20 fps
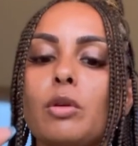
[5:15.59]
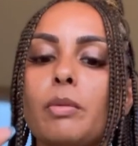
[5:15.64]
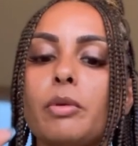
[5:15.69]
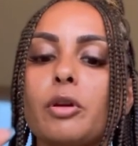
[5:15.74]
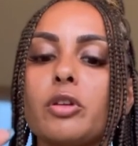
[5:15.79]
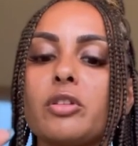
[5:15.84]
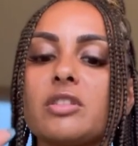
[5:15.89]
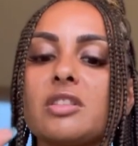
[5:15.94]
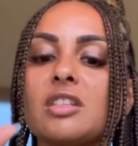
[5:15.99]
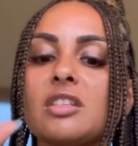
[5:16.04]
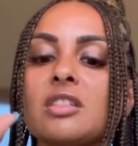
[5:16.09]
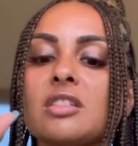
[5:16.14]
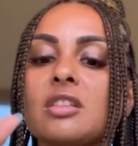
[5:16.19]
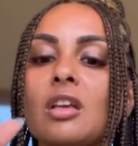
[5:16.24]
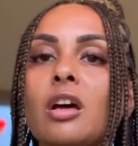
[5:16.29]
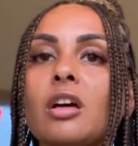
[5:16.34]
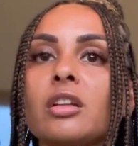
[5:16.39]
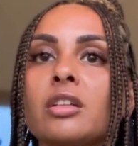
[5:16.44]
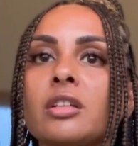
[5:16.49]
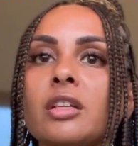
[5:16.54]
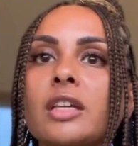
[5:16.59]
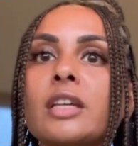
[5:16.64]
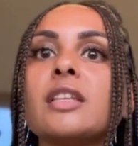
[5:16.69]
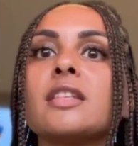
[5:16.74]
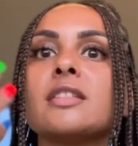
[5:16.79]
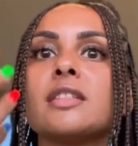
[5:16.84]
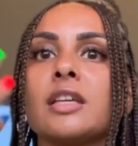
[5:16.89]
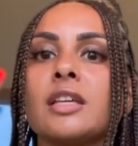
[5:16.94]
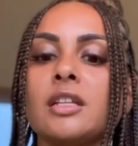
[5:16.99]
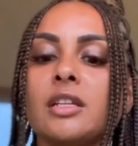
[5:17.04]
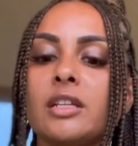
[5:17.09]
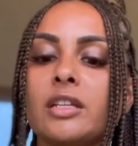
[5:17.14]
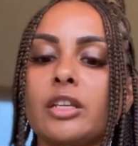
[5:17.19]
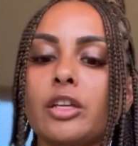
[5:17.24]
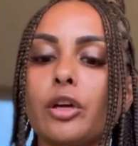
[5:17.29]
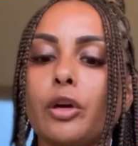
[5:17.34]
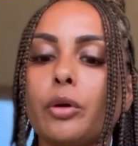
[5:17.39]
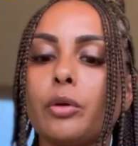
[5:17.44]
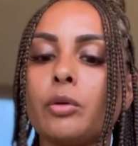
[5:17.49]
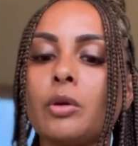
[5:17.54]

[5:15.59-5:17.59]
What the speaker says: because the sun is in Leo,